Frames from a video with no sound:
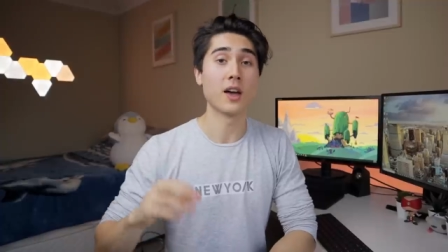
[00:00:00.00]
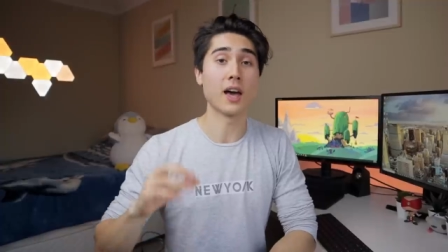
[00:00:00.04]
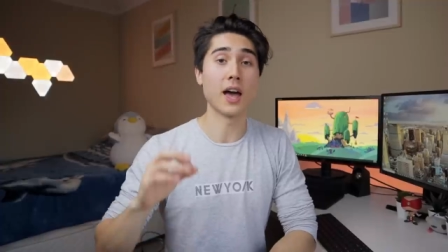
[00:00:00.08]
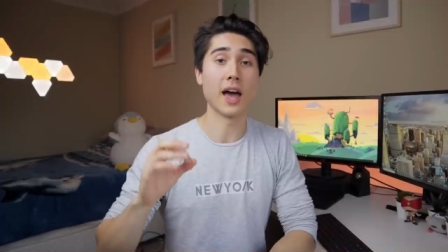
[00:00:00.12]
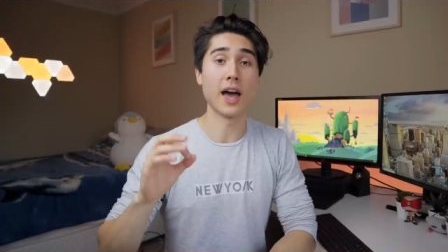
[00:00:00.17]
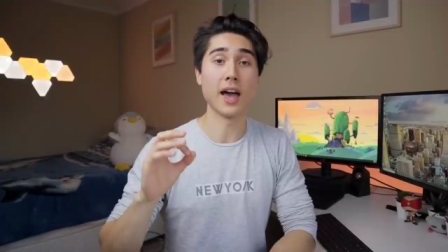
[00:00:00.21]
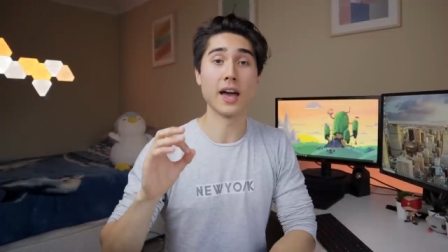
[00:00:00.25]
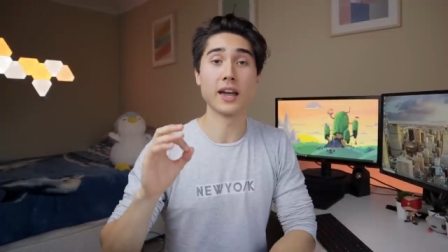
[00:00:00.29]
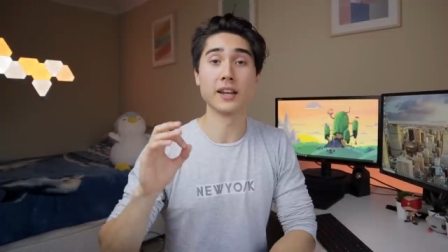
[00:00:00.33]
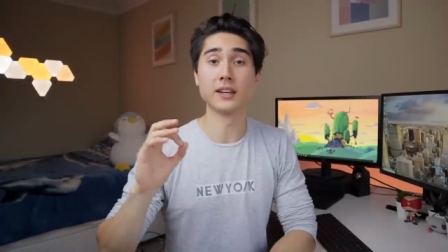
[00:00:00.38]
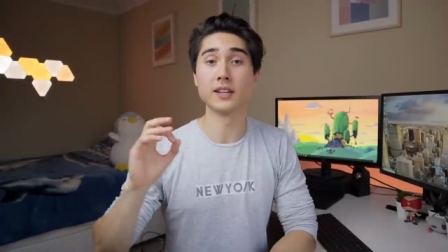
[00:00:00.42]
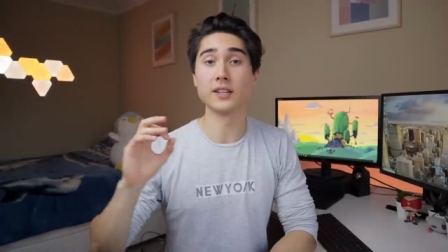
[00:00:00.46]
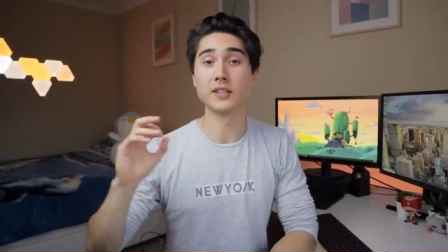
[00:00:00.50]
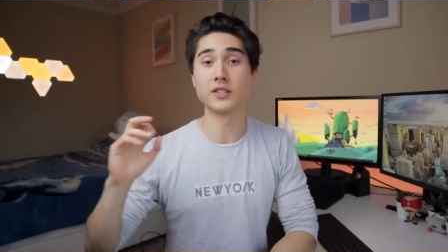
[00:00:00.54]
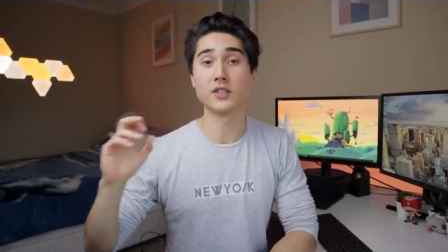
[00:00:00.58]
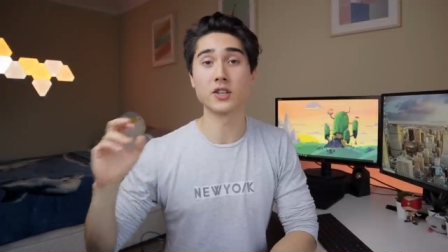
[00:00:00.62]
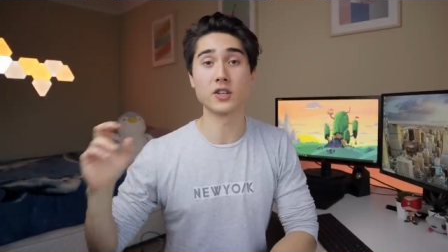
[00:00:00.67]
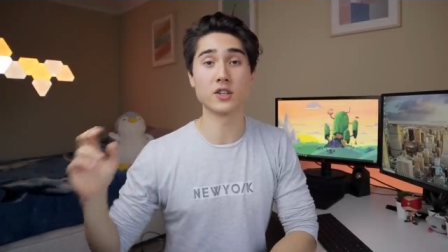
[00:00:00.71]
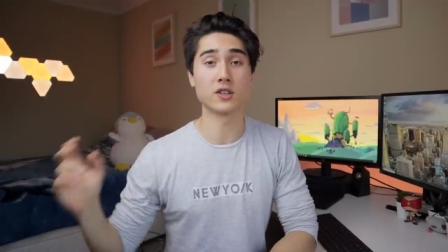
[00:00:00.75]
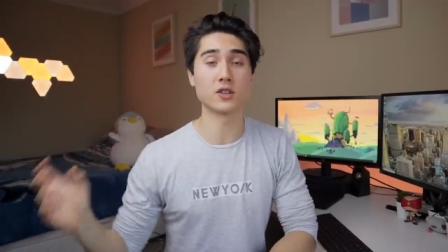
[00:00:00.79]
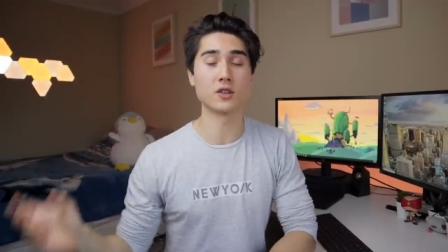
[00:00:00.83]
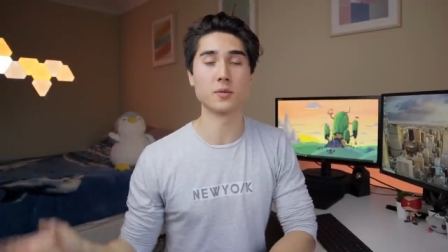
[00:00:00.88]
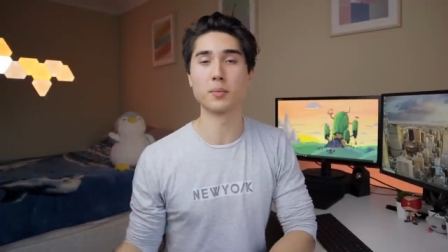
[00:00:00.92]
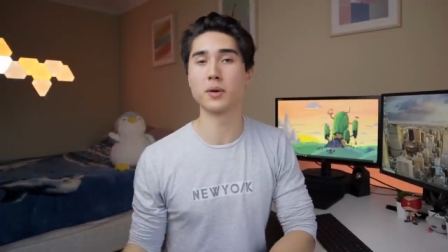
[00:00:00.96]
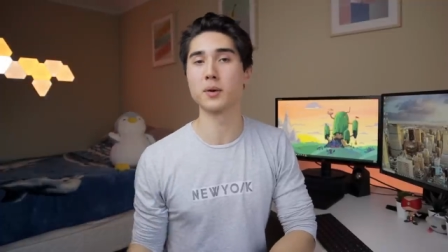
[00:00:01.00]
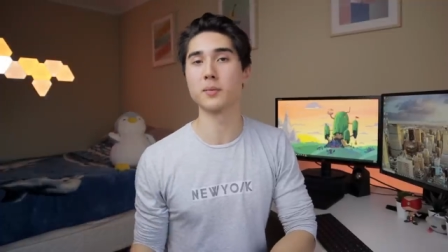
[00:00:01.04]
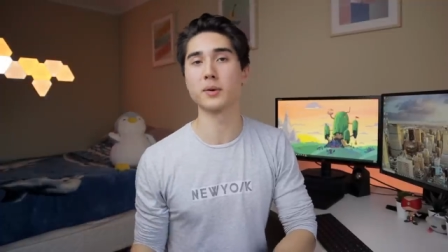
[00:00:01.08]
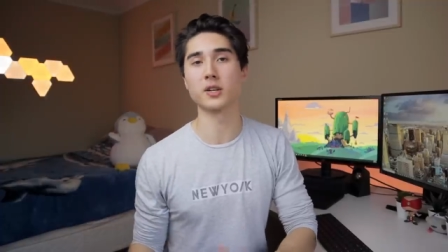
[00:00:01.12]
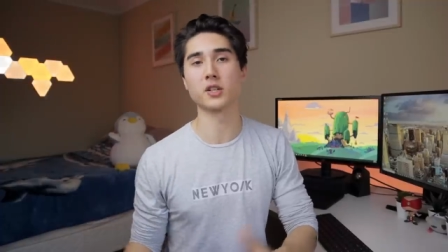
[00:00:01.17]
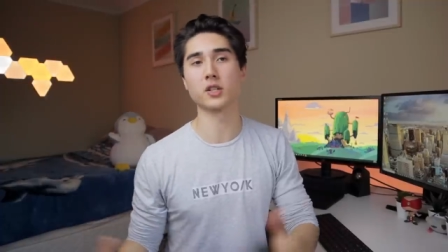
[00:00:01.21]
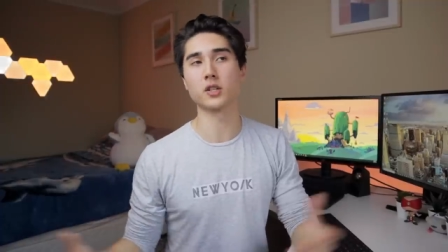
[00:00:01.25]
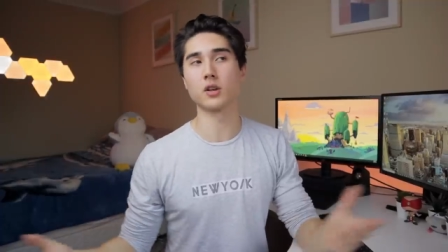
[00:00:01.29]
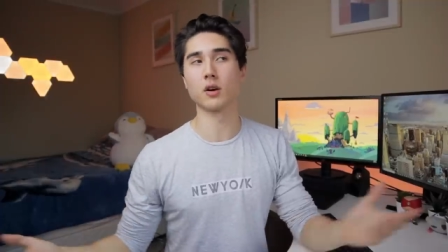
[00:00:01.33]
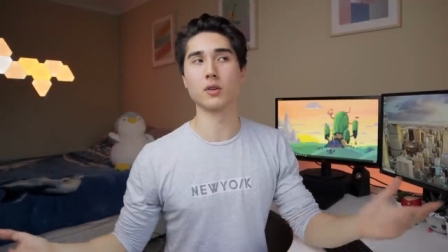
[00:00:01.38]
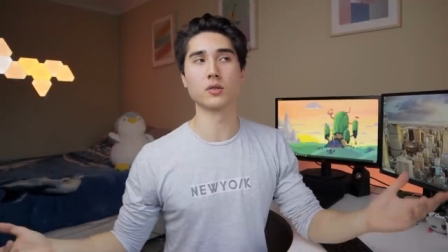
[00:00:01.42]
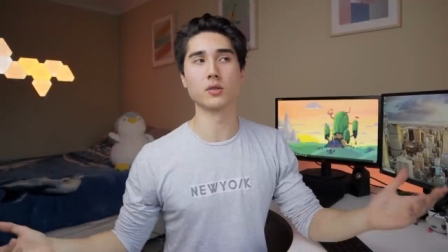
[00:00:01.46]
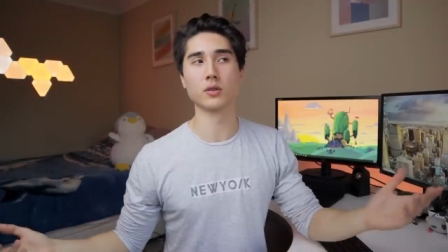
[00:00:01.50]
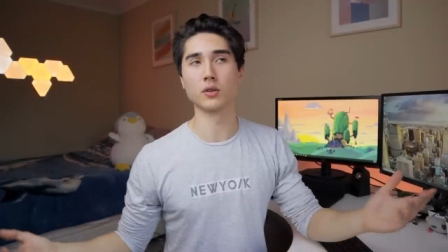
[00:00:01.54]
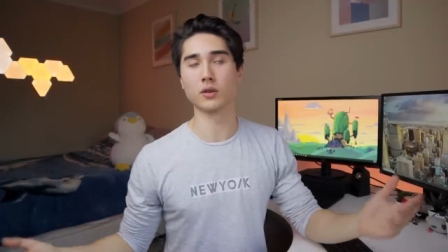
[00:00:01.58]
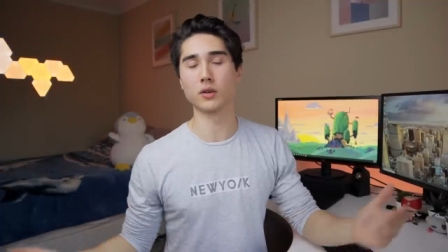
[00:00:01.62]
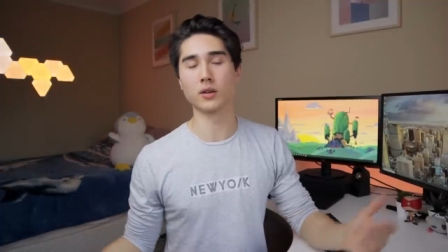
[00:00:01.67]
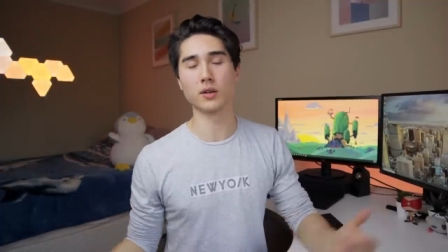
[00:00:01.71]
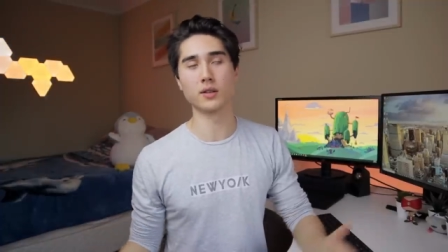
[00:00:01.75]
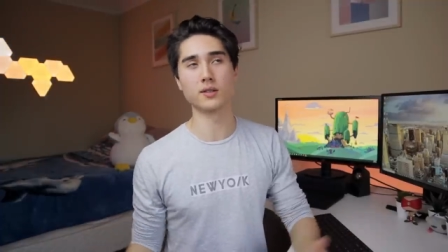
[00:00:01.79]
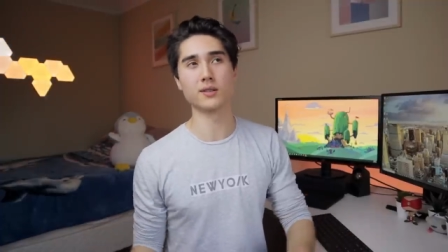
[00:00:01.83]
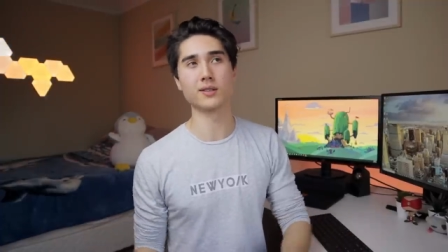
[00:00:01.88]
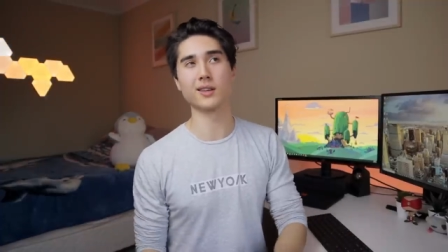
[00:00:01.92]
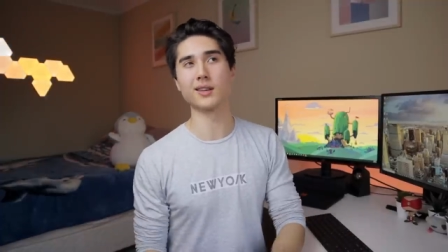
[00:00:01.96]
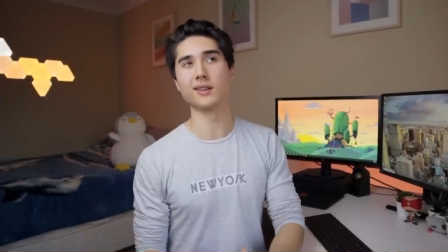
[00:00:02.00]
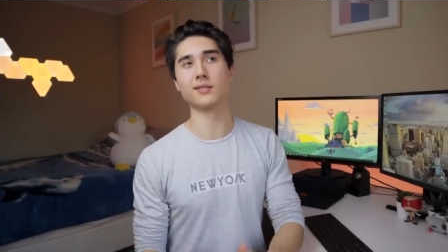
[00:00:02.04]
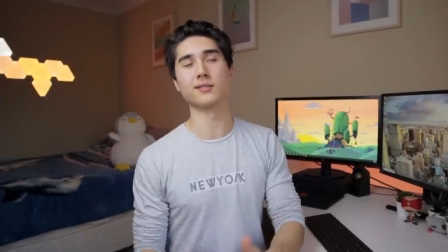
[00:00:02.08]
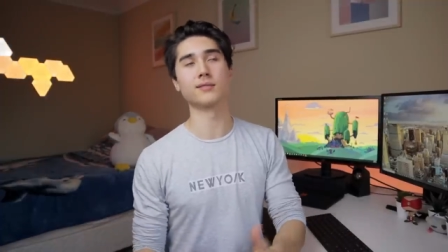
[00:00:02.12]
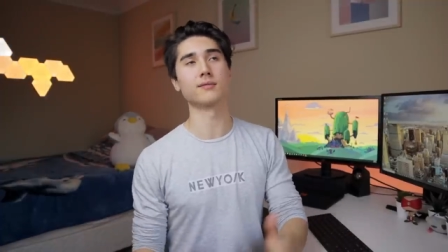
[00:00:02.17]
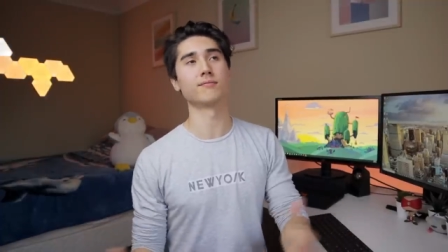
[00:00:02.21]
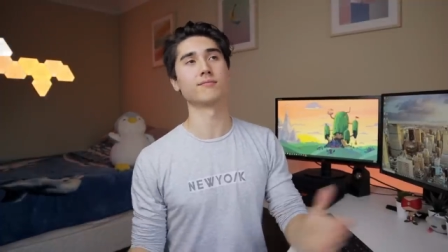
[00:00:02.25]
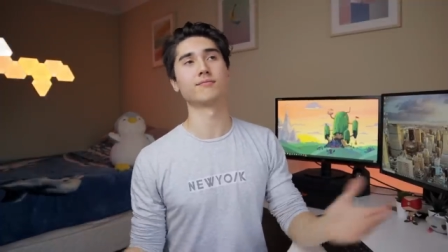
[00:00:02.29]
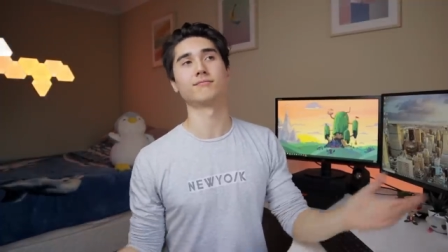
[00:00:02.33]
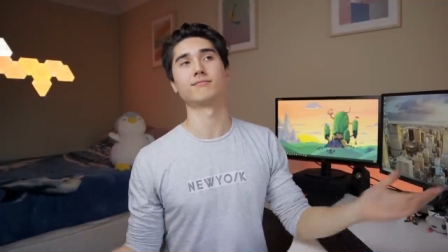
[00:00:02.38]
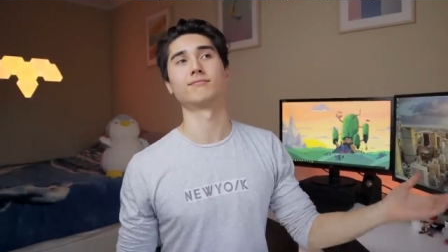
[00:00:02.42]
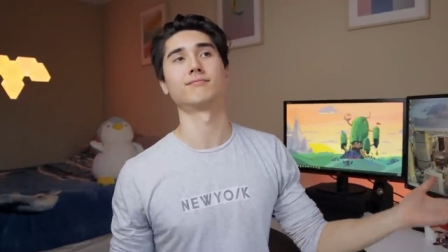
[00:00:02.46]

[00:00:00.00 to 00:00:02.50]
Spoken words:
And it's just pretty much go-to because